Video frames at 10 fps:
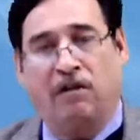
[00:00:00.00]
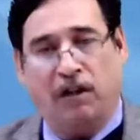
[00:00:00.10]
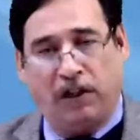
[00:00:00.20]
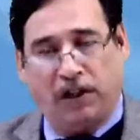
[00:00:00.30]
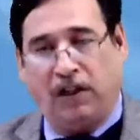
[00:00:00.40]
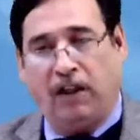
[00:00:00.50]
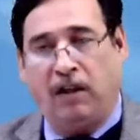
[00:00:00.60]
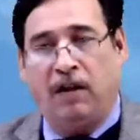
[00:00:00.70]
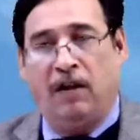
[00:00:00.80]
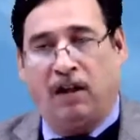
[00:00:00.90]
You will see
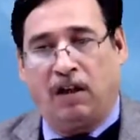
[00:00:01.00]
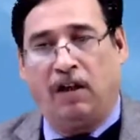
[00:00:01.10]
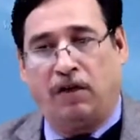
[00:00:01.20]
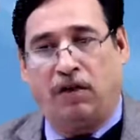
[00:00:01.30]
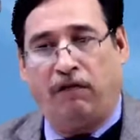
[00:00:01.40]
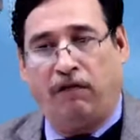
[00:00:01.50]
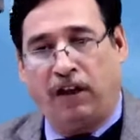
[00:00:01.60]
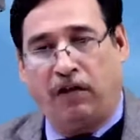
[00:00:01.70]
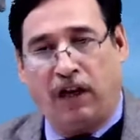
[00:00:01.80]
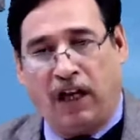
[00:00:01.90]
later on when
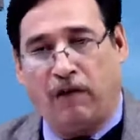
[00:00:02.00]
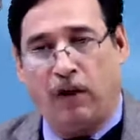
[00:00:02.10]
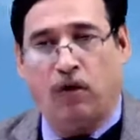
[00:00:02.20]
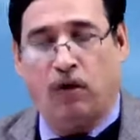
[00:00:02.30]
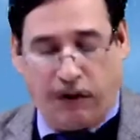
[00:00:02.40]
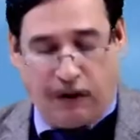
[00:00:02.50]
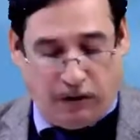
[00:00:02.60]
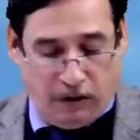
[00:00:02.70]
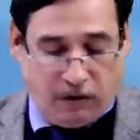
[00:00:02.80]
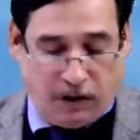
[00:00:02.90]
you will have a look over the
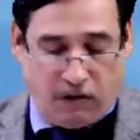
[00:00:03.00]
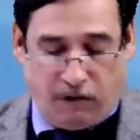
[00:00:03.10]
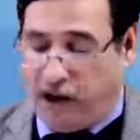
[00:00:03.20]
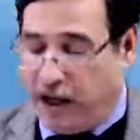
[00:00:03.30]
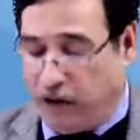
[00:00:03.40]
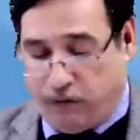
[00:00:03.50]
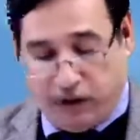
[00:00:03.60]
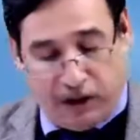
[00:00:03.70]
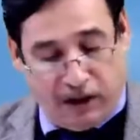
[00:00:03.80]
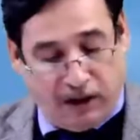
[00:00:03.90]
notes, you will find over
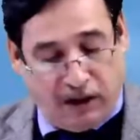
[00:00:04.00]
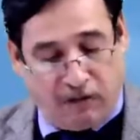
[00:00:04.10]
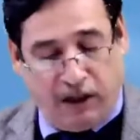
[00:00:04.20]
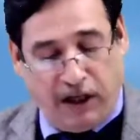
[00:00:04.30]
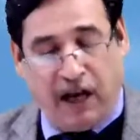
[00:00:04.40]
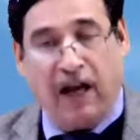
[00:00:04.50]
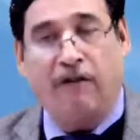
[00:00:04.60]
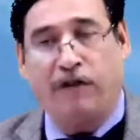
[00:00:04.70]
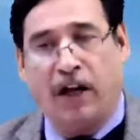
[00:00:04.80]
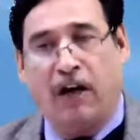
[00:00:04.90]
there that we
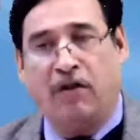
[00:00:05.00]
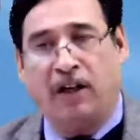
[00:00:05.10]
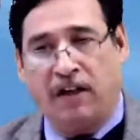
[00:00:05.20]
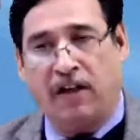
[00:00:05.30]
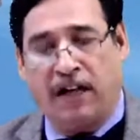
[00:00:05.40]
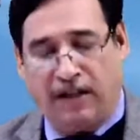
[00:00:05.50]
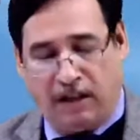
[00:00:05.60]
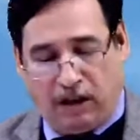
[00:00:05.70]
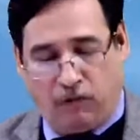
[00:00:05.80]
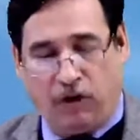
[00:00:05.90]
have now categorized
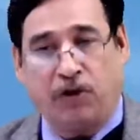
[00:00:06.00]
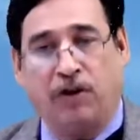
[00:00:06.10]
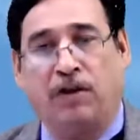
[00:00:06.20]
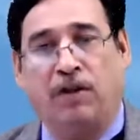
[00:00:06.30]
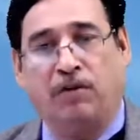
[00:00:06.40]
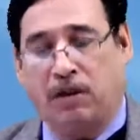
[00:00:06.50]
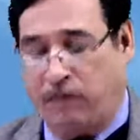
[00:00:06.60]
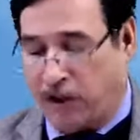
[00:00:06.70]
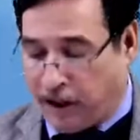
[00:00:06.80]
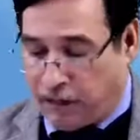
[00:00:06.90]
the questions into some
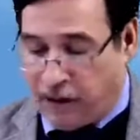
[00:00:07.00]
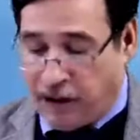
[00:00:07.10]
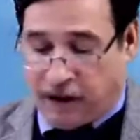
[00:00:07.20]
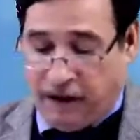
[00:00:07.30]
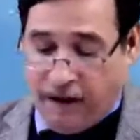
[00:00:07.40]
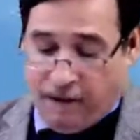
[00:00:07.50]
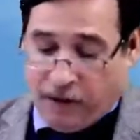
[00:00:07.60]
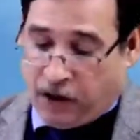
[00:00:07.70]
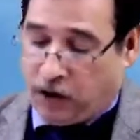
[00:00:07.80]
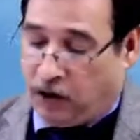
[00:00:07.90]
segments.
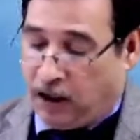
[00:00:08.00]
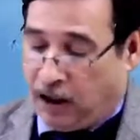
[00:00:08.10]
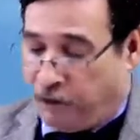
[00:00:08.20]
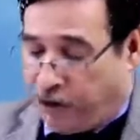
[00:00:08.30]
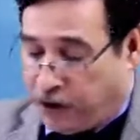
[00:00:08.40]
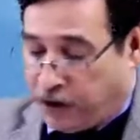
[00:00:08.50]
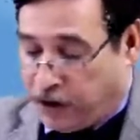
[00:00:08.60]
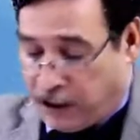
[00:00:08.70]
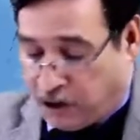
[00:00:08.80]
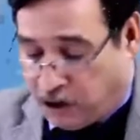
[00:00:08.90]
So there are 4
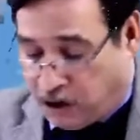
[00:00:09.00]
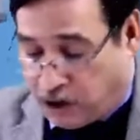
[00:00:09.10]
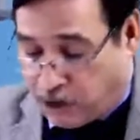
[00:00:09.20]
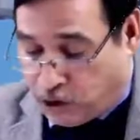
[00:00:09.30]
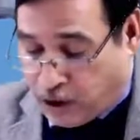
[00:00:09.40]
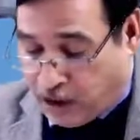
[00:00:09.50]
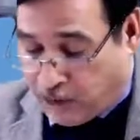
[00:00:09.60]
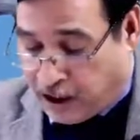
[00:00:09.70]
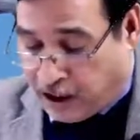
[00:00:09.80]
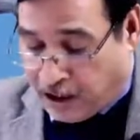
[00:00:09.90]
sections which we have
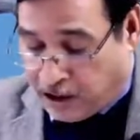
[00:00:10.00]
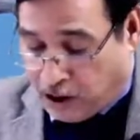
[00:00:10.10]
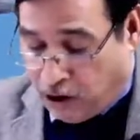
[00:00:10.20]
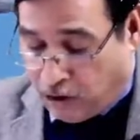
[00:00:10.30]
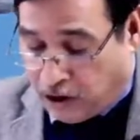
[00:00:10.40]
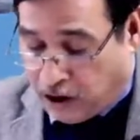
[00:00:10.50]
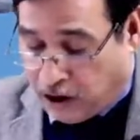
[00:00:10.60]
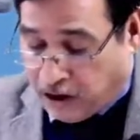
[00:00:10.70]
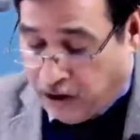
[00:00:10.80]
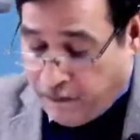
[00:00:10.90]
attached along with it.
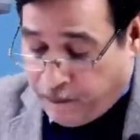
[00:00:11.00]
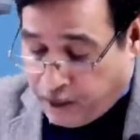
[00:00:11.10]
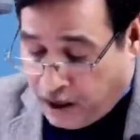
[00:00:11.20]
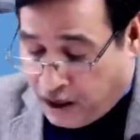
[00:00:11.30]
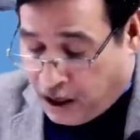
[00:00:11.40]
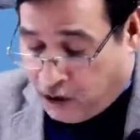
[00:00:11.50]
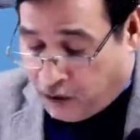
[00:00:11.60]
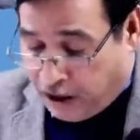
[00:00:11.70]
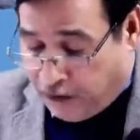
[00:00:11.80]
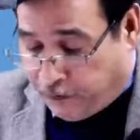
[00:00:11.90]

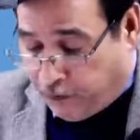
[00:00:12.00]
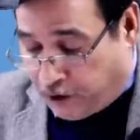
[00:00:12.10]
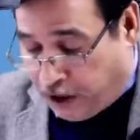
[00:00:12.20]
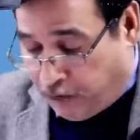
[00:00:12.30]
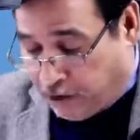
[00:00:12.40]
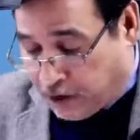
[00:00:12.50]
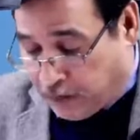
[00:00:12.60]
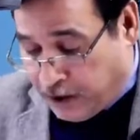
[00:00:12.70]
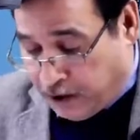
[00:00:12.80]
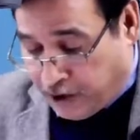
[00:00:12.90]
Accounting for
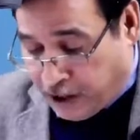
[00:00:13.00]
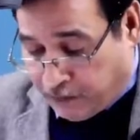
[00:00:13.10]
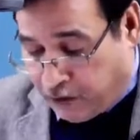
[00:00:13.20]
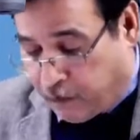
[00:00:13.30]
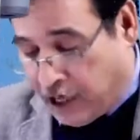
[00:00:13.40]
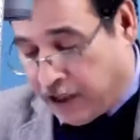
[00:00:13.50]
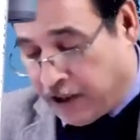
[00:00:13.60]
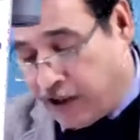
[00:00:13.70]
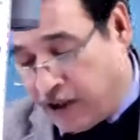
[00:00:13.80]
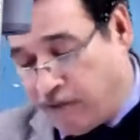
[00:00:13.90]
investment we have
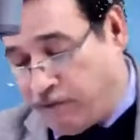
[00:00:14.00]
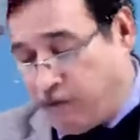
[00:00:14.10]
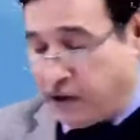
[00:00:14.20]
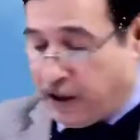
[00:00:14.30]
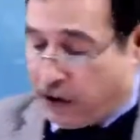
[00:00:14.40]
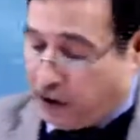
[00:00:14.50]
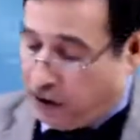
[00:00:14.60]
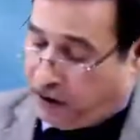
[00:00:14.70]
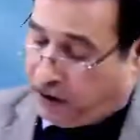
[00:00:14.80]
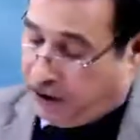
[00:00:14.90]
divided in 4 sections.